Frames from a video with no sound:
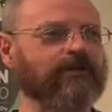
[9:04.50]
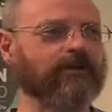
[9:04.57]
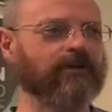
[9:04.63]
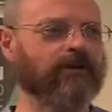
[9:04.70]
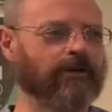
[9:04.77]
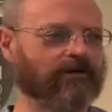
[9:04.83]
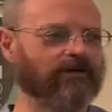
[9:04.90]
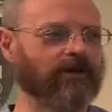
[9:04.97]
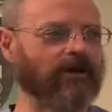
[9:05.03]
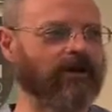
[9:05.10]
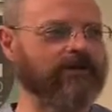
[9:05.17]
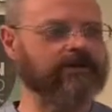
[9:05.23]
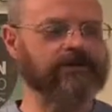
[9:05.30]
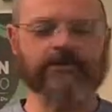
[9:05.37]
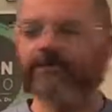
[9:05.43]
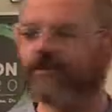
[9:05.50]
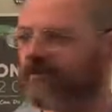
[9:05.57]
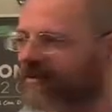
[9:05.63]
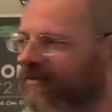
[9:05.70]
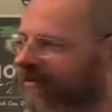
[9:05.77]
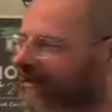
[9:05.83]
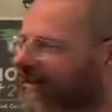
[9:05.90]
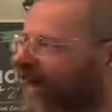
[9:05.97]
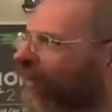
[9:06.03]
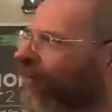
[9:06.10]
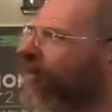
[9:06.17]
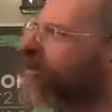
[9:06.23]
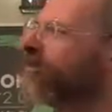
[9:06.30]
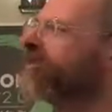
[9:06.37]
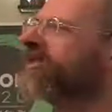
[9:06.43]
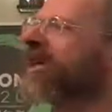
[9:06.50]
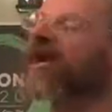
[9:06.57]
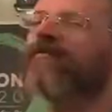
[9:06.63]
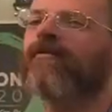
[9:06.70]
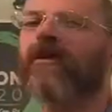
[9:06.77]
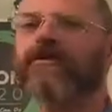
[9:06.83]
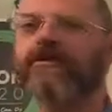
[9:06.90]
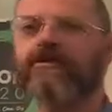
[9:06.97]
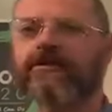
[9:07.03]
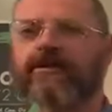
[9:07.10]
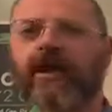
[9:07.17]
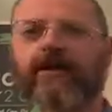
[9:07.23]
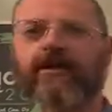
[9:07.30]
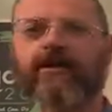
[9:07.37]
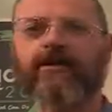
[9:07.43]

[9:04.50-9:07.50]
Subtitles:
heard a voice and went to go sacrifice their son.